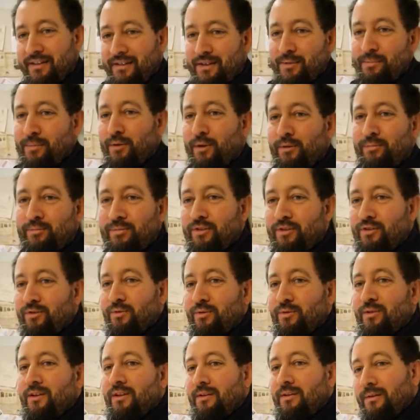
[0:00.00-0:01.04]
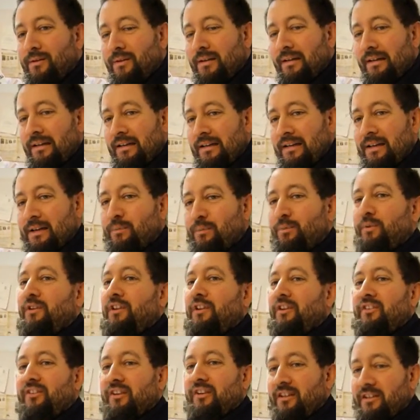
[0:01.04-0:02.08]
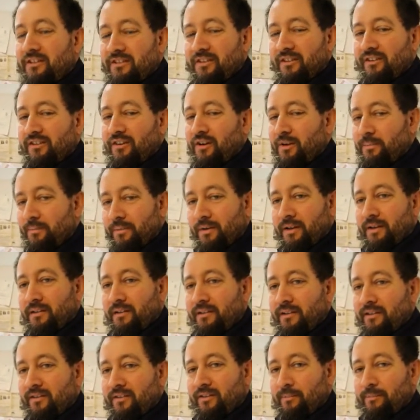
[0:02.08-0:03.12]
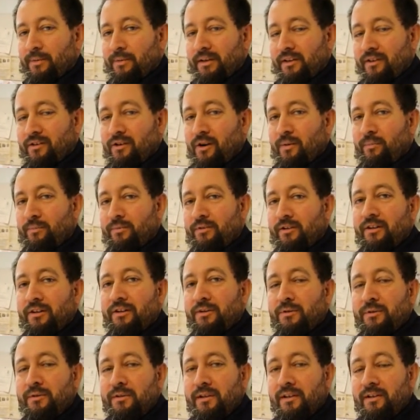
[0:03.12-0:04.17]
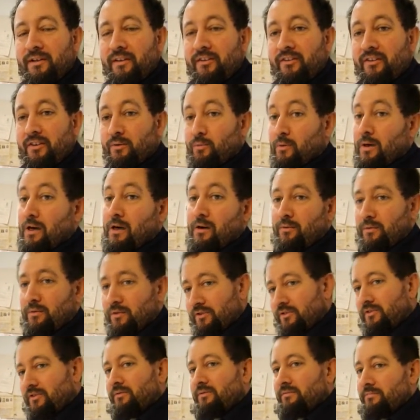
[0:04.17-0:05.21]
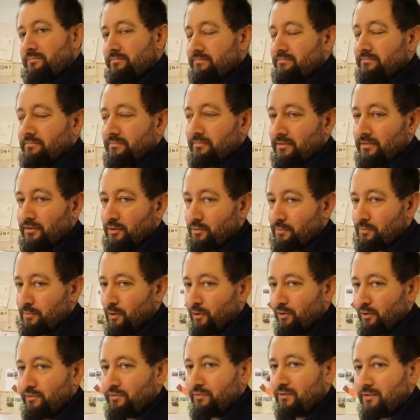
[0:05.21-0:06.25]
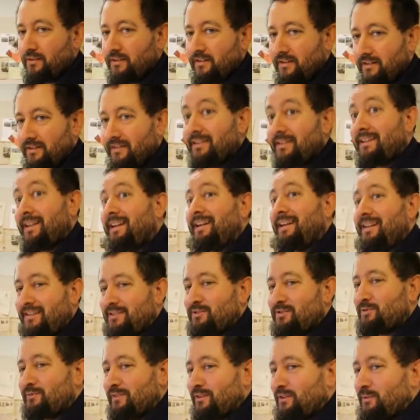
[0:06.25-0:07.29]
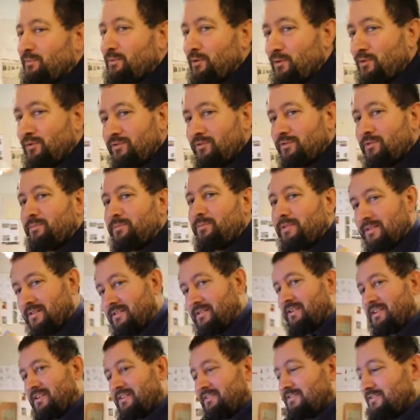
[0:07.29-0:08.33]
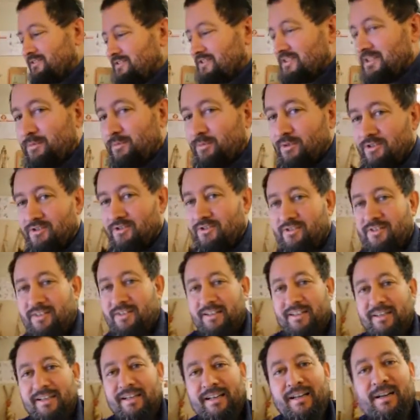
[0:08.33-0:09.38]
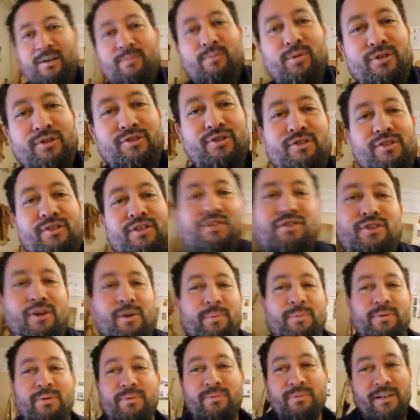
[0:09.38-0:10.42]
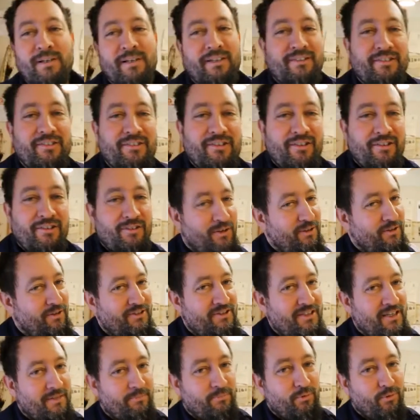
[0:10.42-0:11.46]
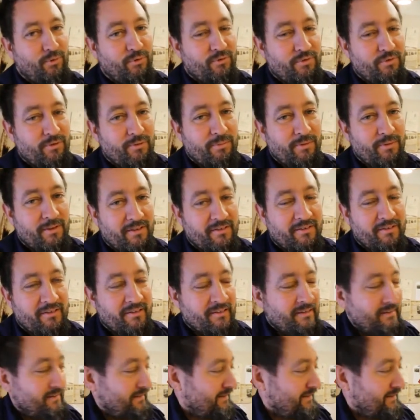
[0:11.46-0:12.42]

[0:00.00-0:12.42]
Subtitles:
at the bottom, so that when the sails is up and somebody comes and look and they say, wow, it's look beautiful, and then yeah, it's look very beautiful, but they cannot see what's on the top, where it's not as that beautiful. But